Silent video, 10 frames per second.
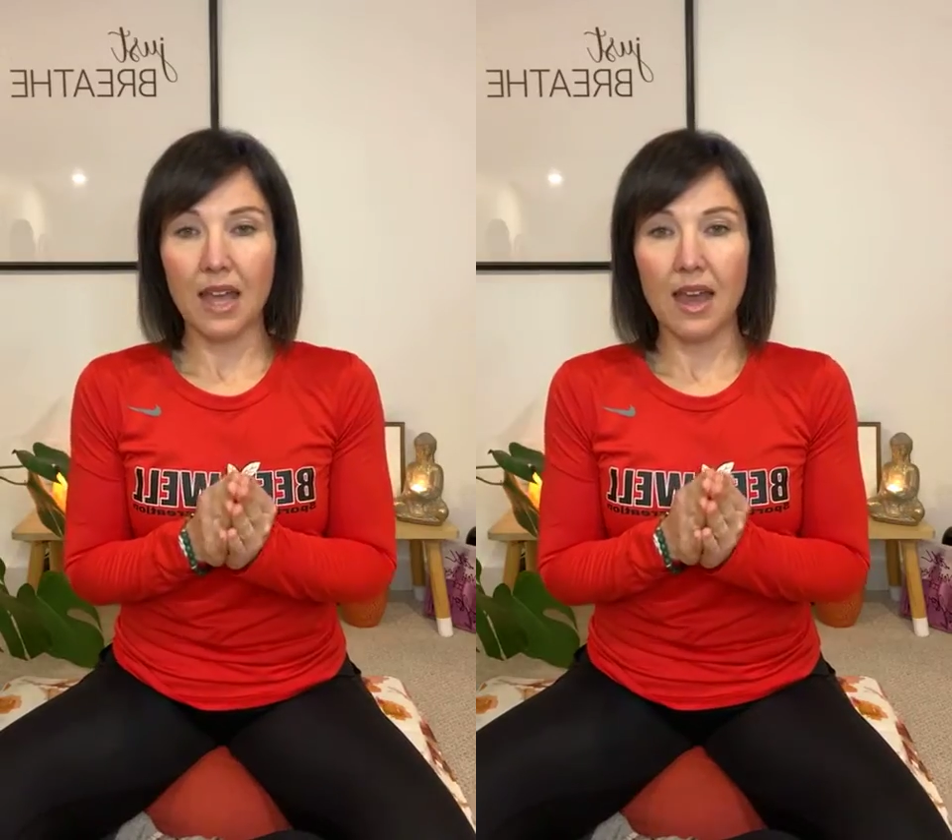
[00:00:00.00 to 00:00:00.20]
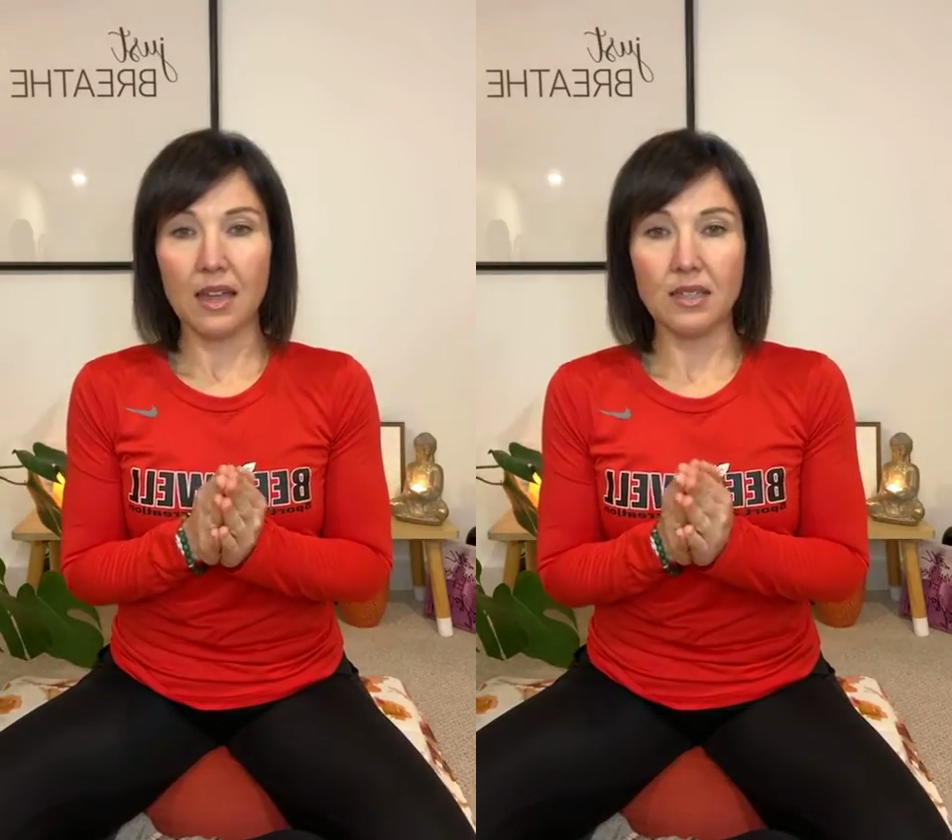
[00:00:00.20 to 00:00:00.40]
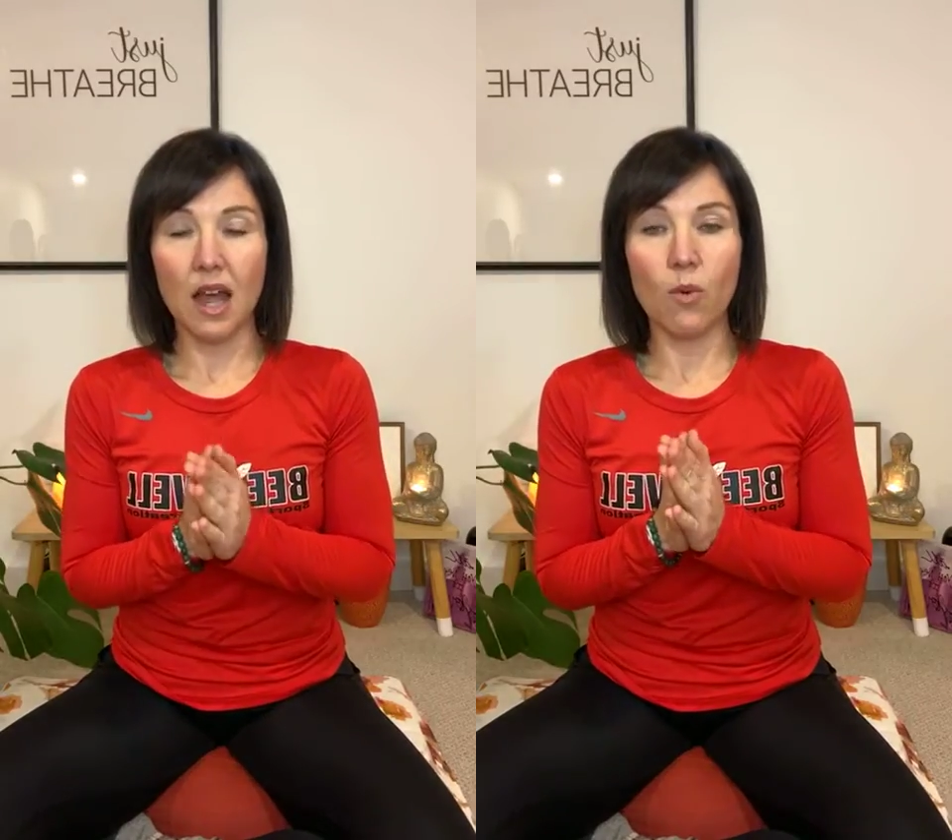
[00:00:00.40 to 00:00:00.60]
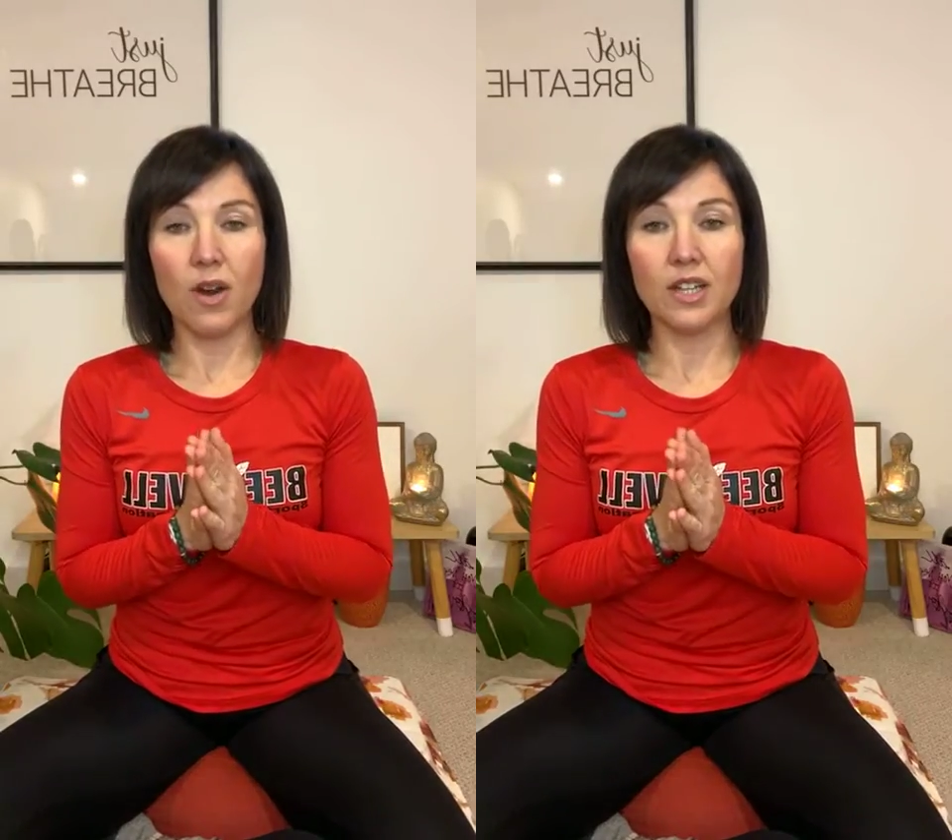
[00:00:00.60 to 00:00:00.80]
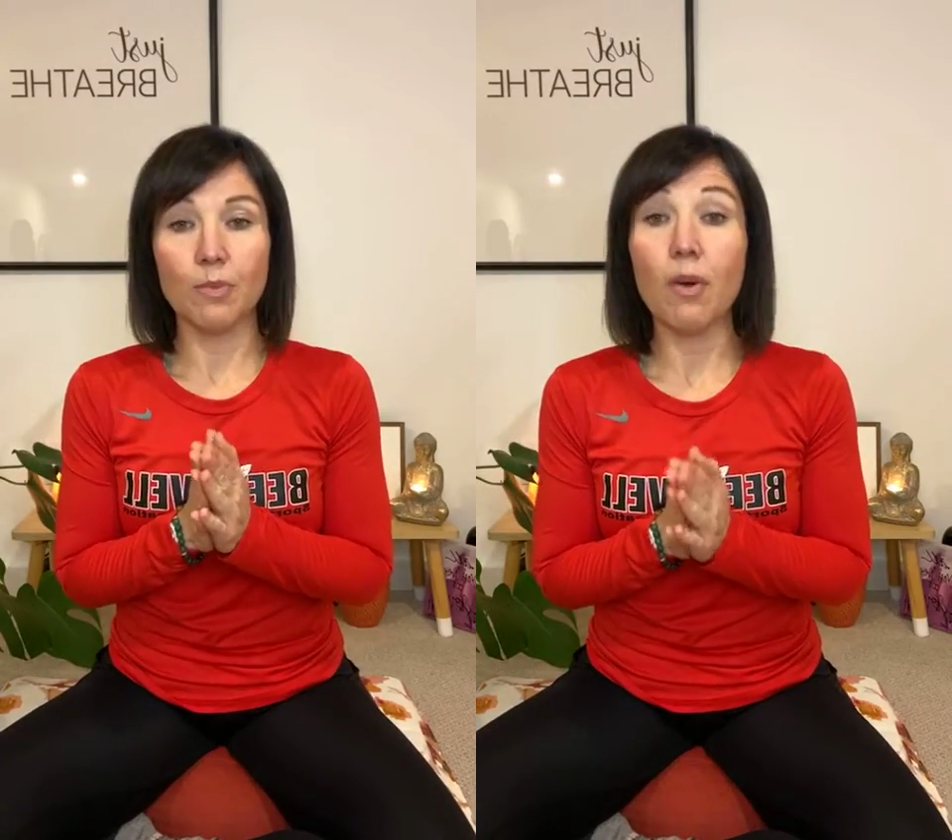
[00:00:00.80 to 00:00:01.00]
and I
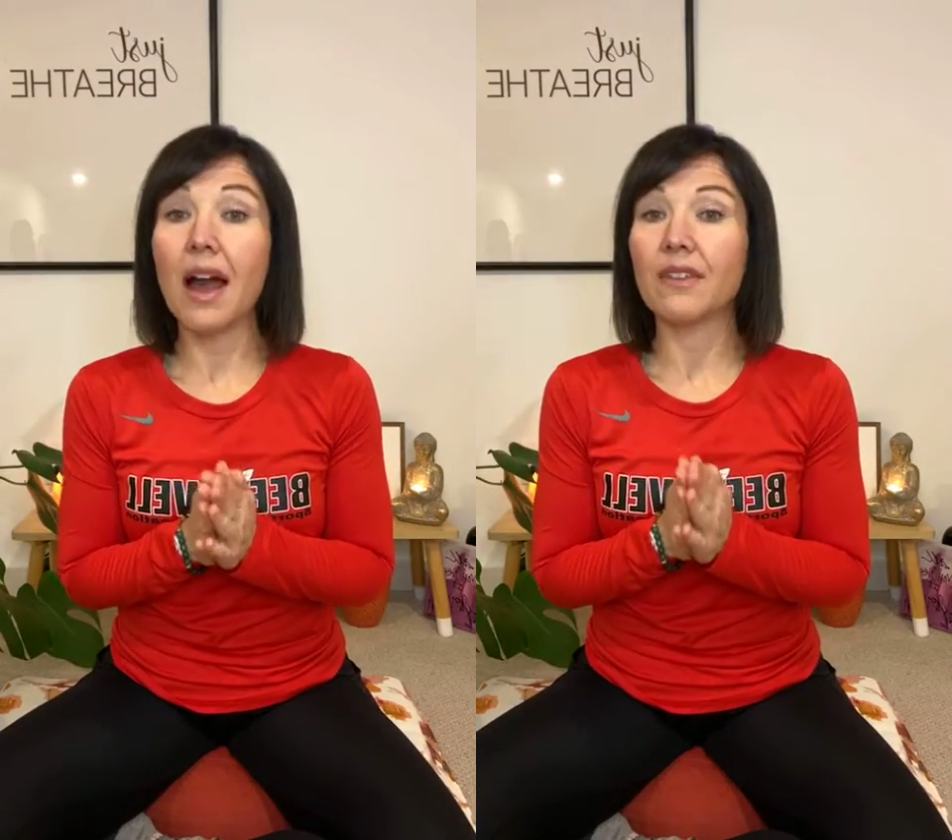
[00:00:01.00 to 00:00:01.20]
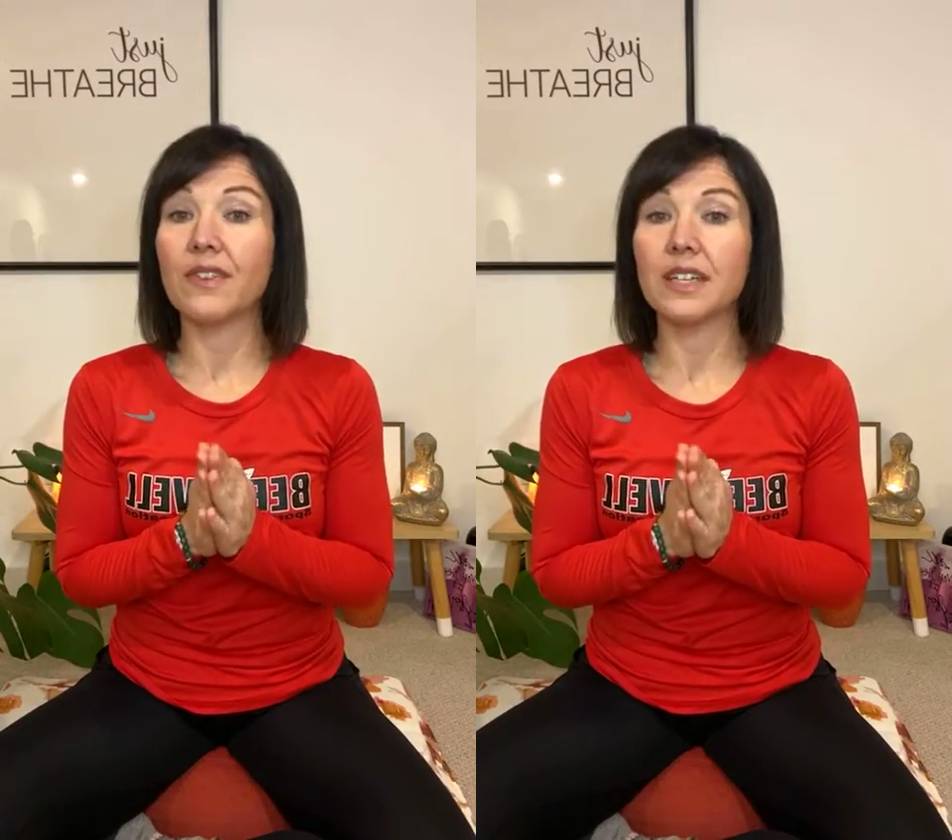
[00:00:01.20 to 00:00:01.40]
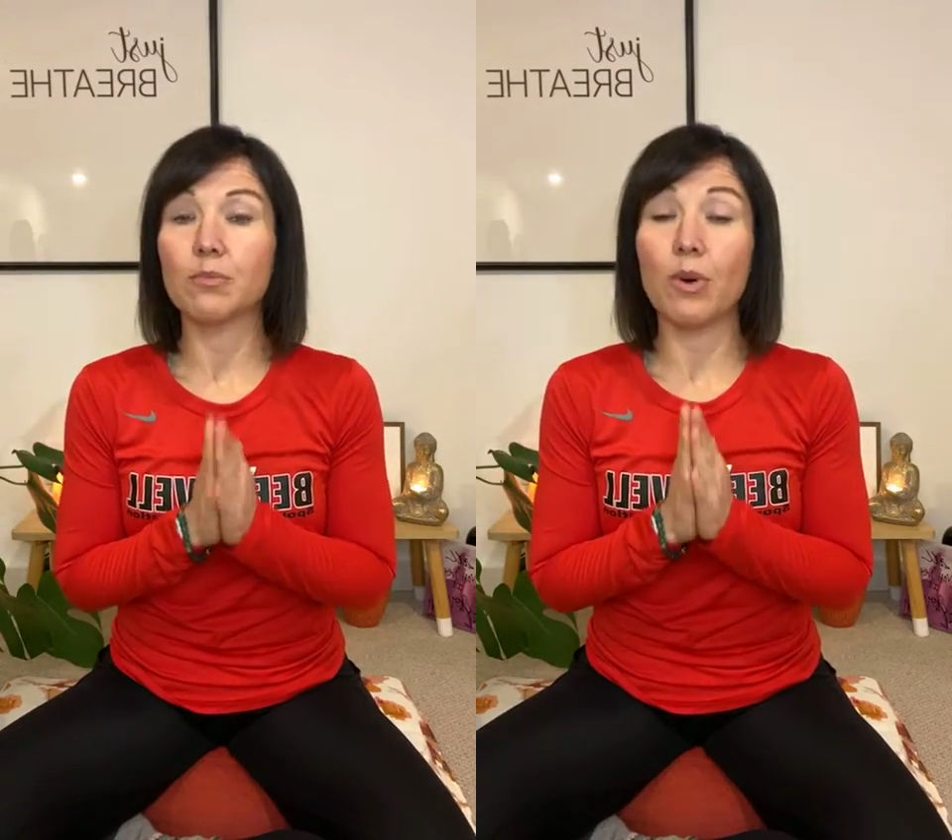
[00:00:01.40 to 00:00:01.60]
wanted to practice,